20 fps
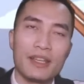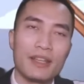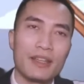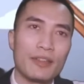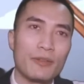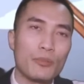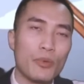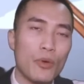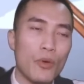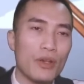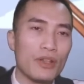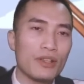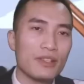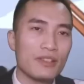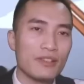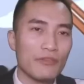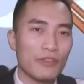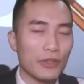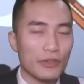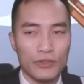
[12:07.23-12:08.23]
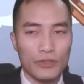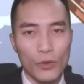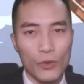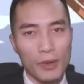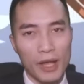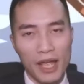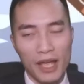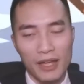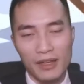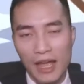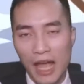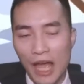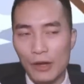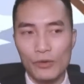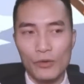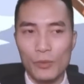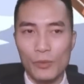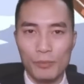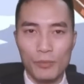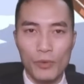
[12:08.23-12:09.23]
Poise feels so bad. I don't know
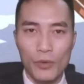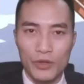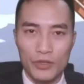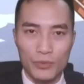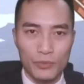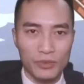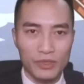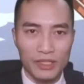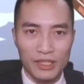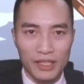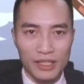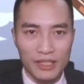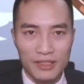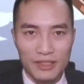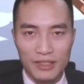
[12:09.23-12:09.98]
what poise really does.